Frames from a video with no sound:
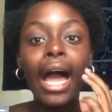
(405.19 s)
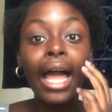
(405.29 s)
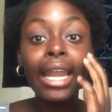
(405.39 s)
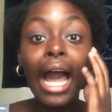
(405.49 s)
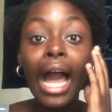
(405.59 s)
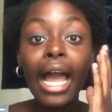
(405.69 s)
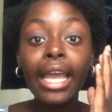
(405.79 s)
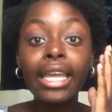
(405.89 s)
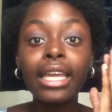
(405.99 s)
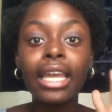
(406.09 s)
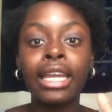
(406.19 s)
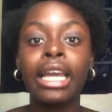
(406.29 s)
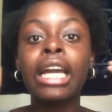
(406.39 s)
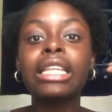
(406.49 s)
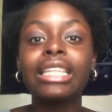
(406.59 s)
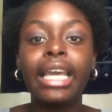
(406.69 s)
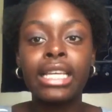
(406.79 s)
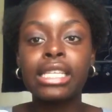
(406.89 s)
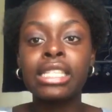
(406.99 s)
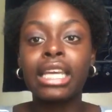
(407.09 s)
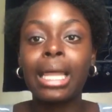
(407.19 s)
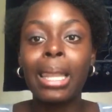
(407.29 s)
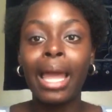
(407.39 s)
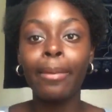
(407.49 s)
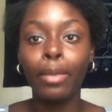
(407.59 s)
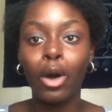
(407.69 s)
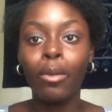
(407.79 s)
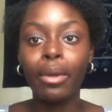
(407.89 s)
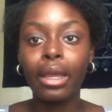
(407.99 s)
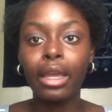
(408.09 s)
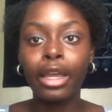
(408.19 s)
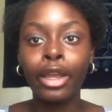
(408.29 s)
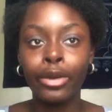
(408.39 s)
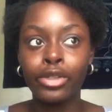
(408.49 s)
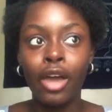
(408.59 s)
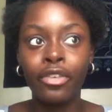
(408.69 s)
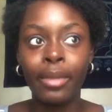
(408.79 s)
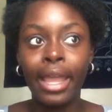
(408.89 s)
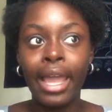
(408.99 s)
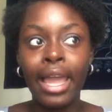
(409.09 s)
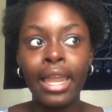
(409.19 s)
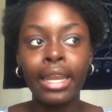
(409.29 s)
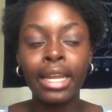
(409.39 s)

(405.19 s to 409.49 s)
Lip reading: And it clicks. It's like a light bulb goes off in my head.